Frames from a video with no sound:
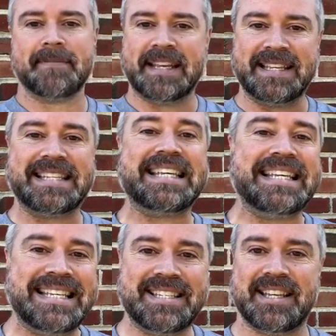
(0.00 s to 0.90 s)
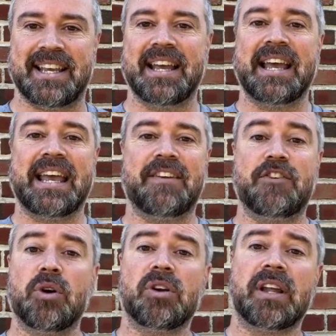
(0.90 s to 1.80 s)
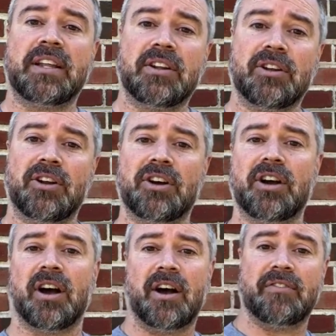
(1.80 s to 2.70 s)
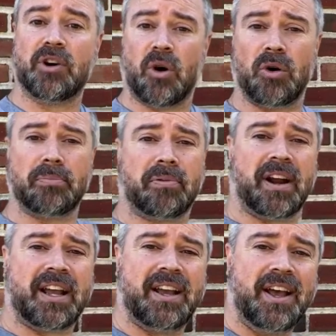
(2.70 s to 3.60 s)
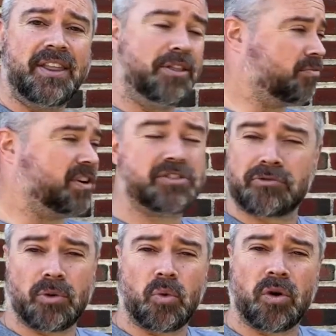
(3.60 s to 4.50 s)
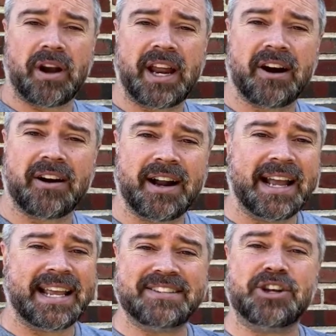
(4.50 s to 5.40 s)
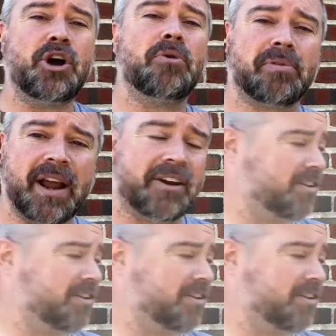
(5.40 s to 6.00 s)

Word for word: is easy. If you don't like the look of your old brick, the risk reward here is a no-brainer.